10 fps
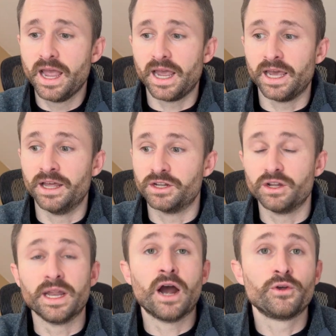and
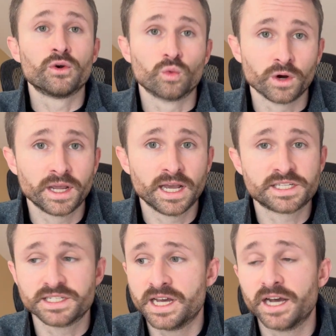now you're working
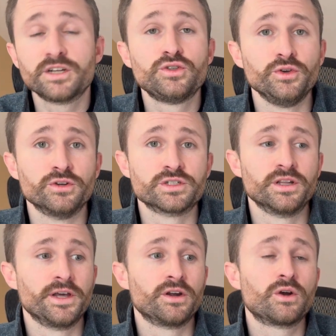as a tech 2 years
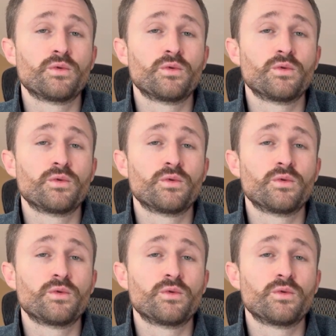later,